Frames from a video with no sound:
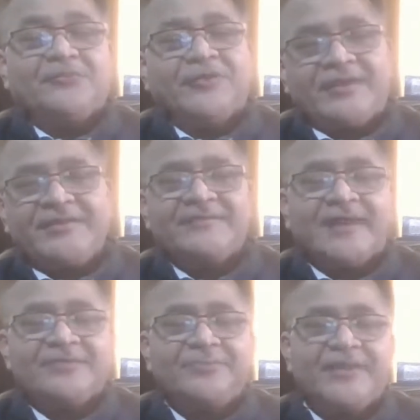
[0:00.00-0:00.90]
Various
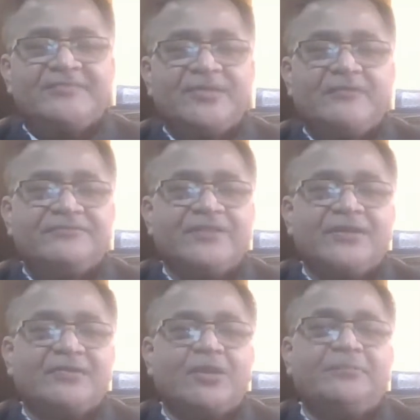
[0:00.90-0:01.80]
aspects of
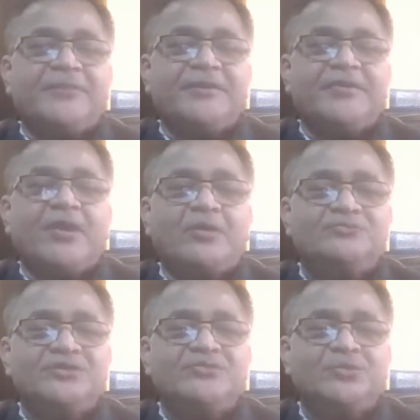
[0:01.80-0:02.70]
the cooperative
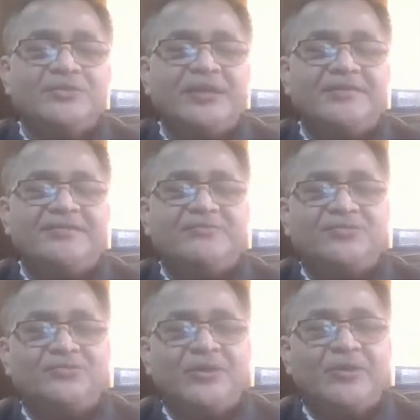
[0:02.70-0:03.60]
housing societies
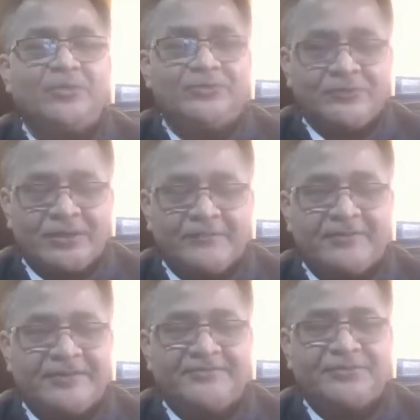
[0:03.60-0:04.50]
which we are going to
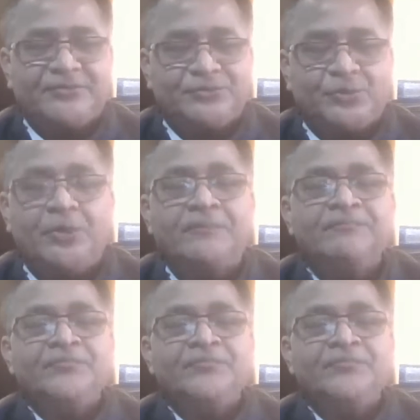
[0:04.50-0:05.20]
cover in this show,